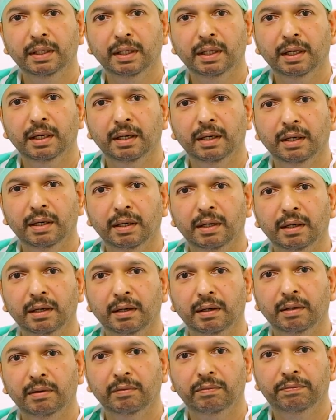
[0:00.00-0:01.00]

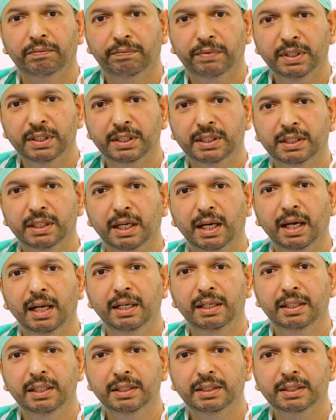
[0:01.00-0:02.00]
First,
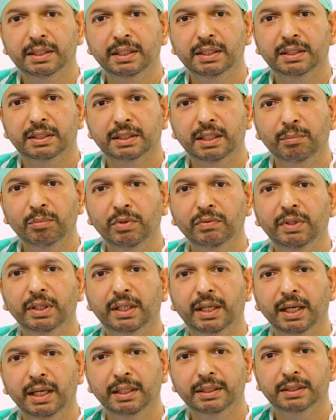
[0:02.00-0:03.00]
I'll discuss some of the
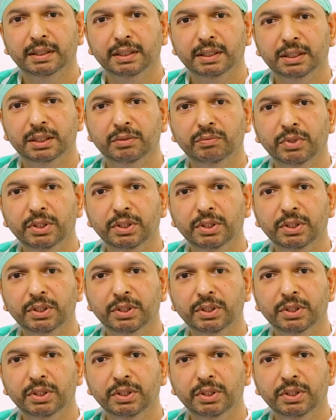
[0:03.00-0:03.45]
cases